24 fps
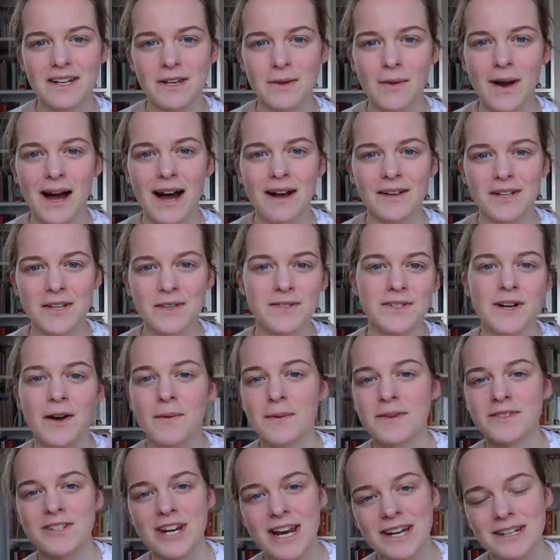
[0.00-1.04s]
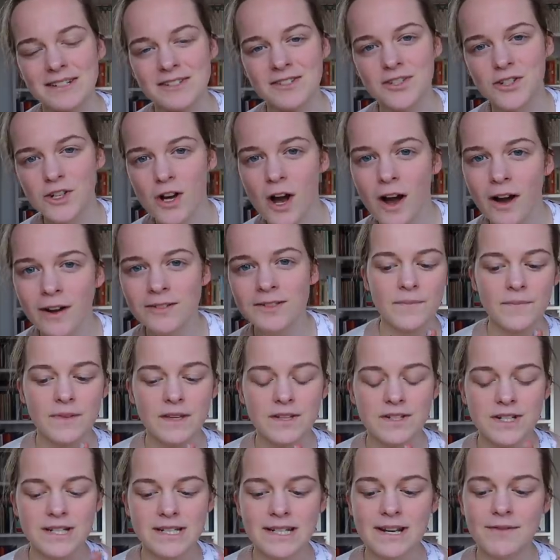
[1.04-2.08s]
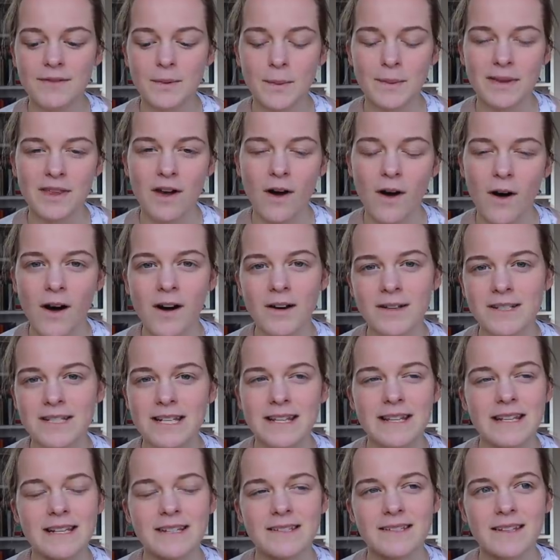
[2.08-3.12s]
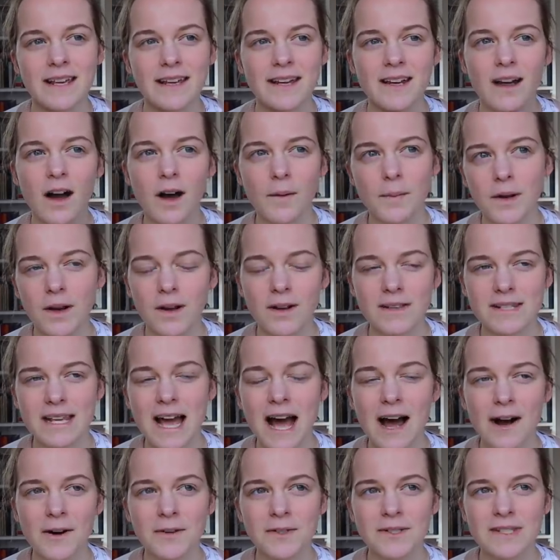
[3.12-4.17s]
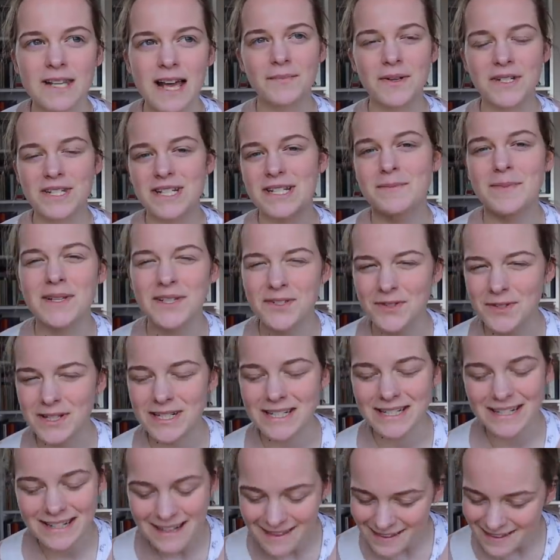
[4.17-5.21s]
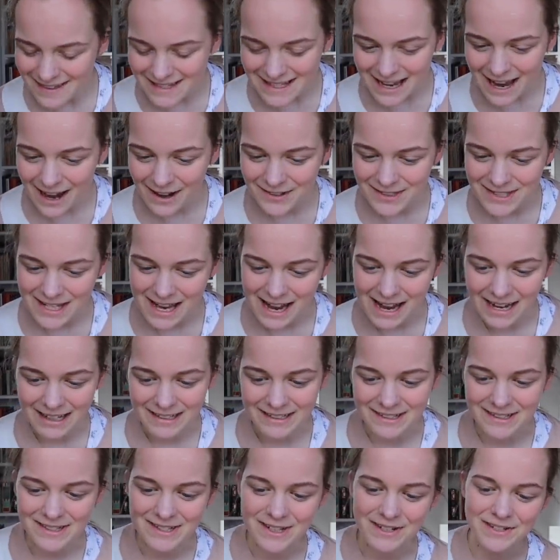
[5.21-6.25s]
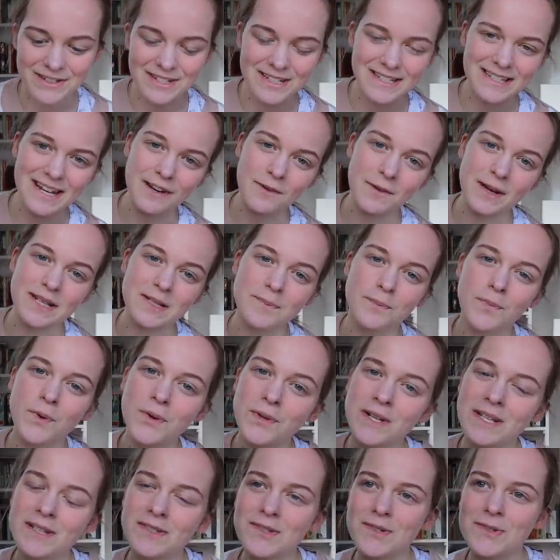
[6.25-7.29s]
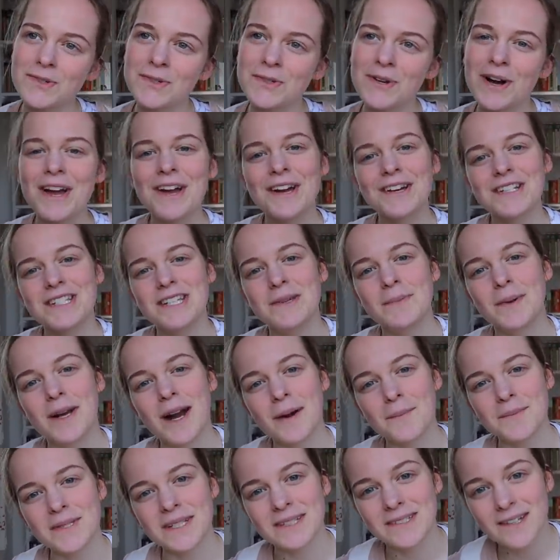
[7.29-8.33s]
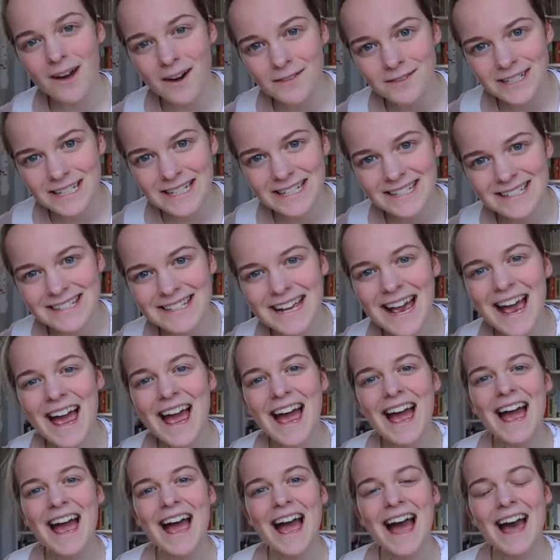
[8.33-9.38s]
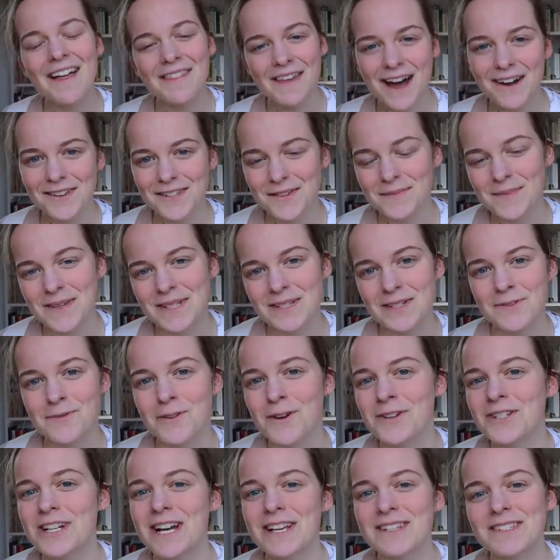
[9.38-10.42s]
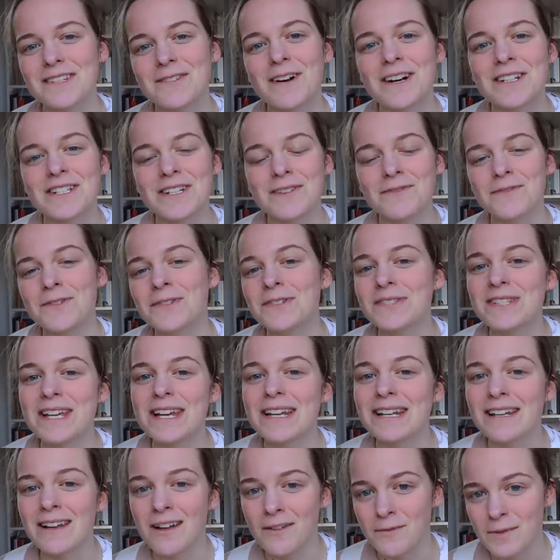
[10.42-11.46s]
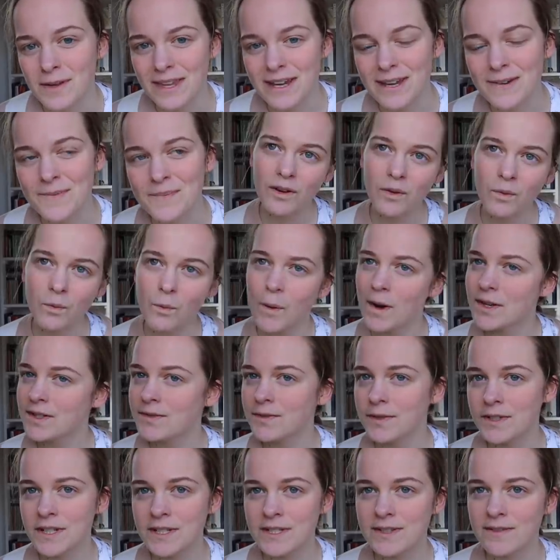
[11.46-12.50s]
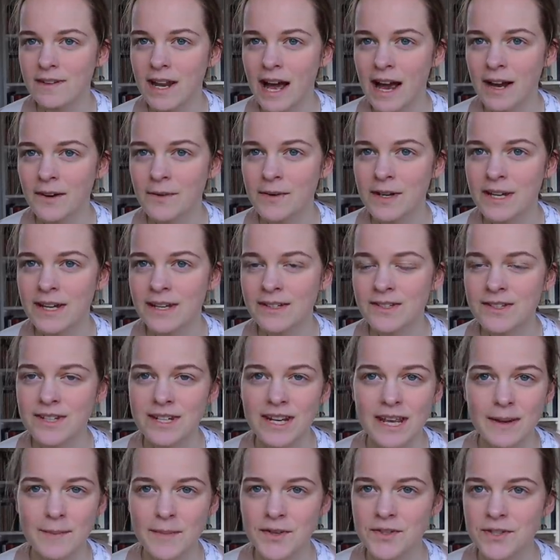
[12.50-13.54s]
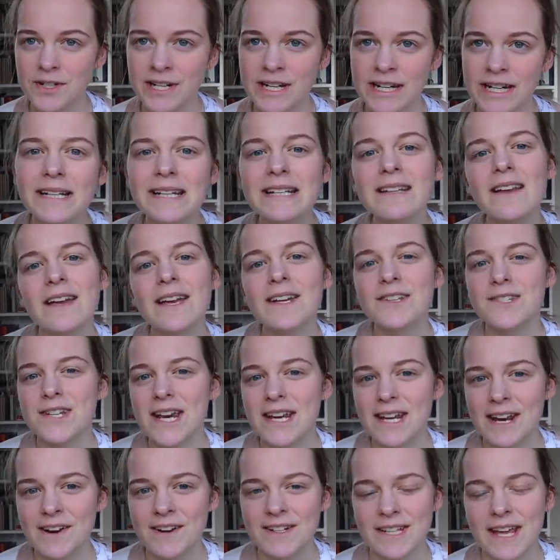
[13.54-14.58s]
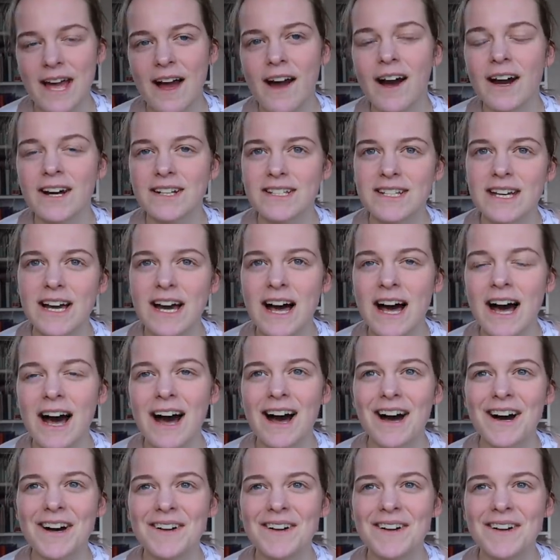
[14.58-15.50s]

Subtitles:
You start with Jane as a child. She's living with her aunt in this like upper class house, but she's mistreated in this house, and so she's sent away to boarding school. She becomes a governess at the house of Mr. Rochester, where she falls in love with him. Wonderful use of language and imagery. I really like Jane Eyre as a character.